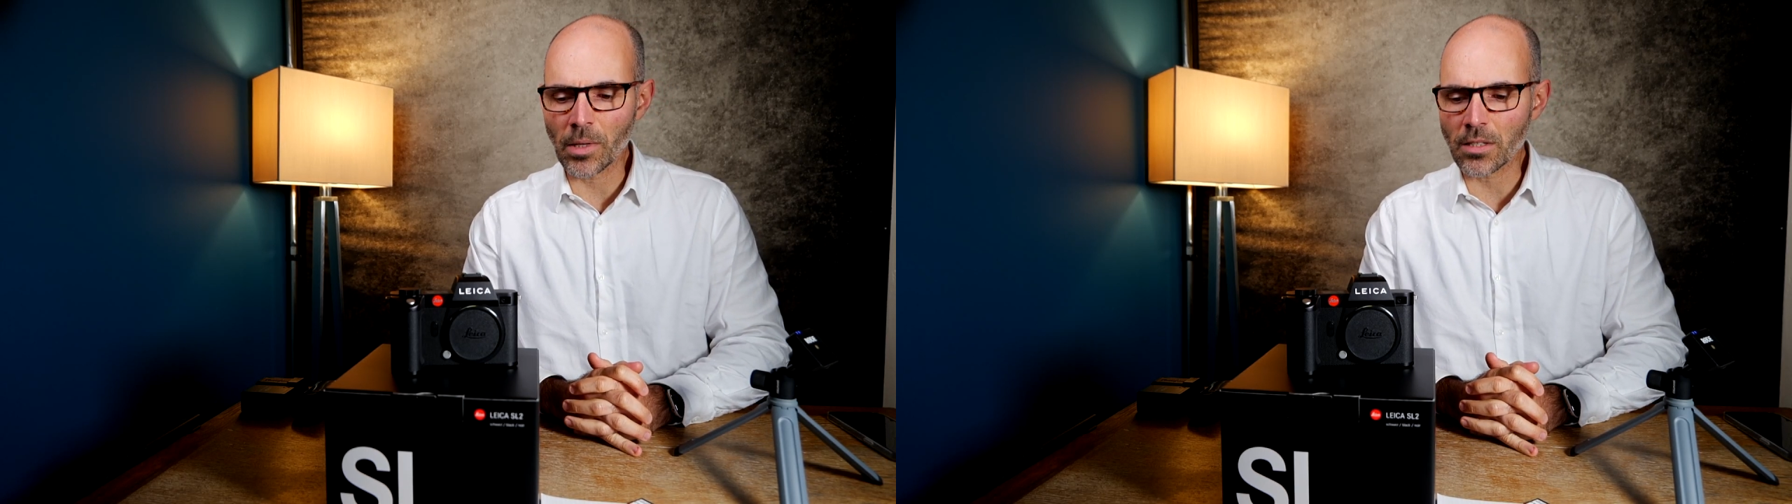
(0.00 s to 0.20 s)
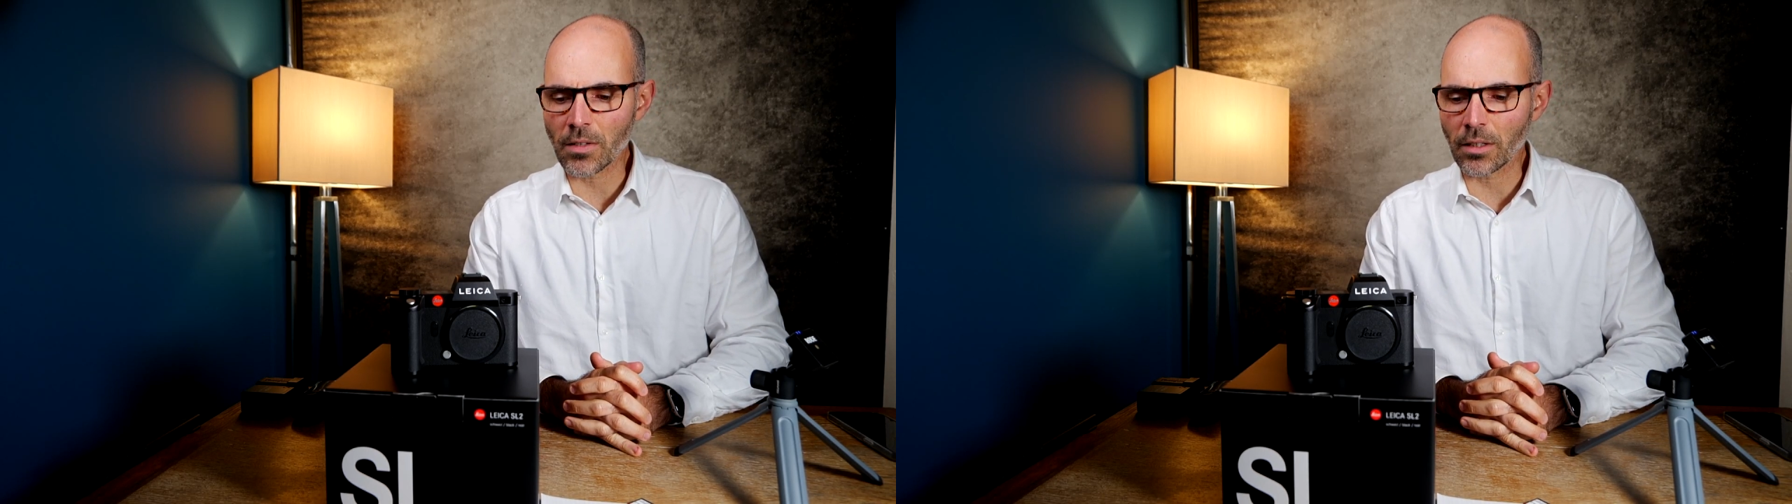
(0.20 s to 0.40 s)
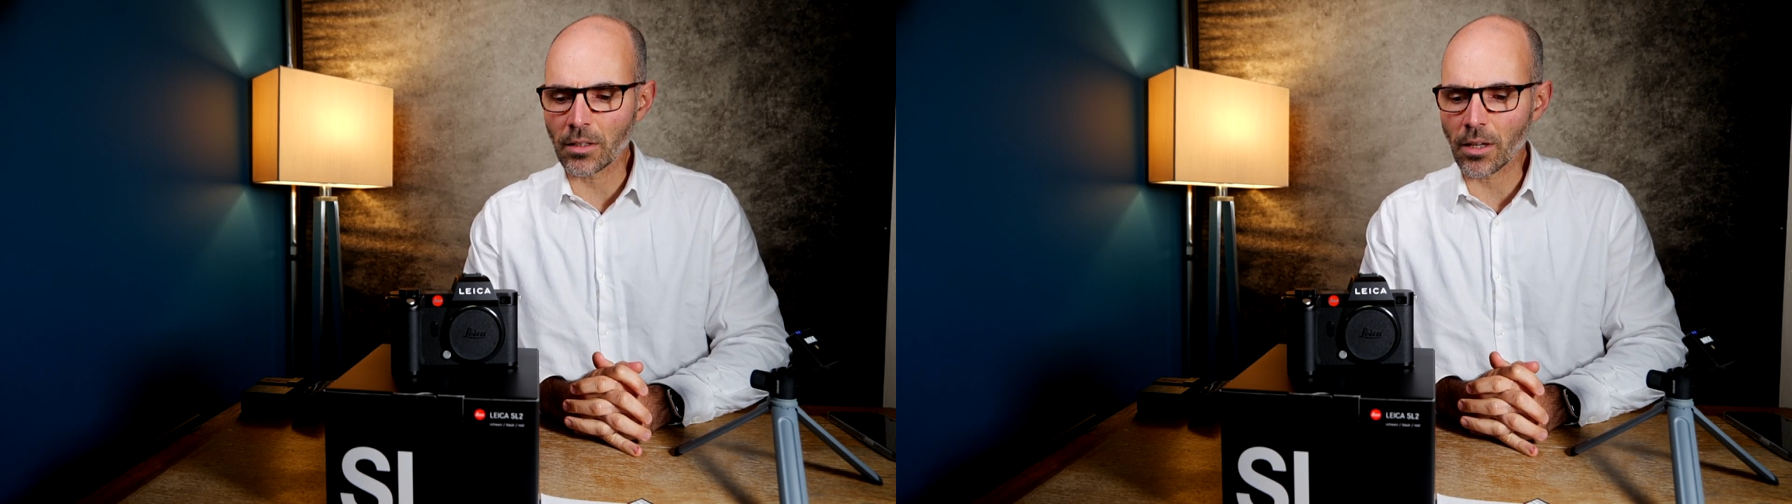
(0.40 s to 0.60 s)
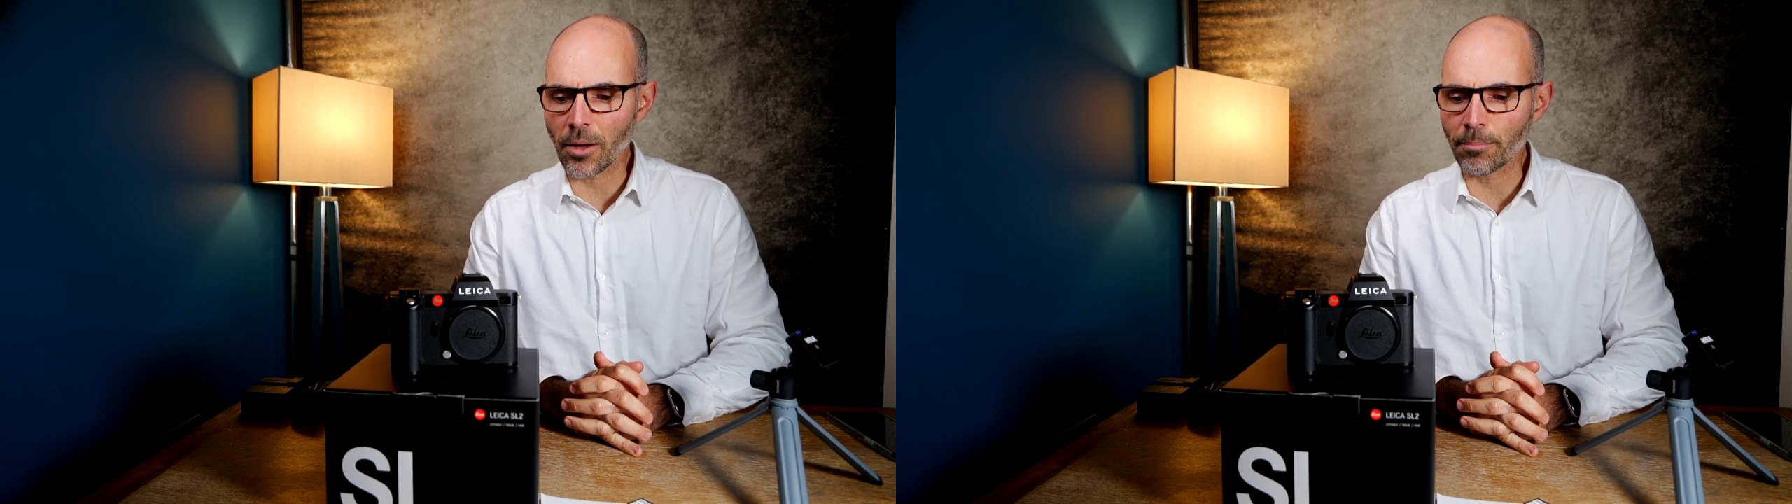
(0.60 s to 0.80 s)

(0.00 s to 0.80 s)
means that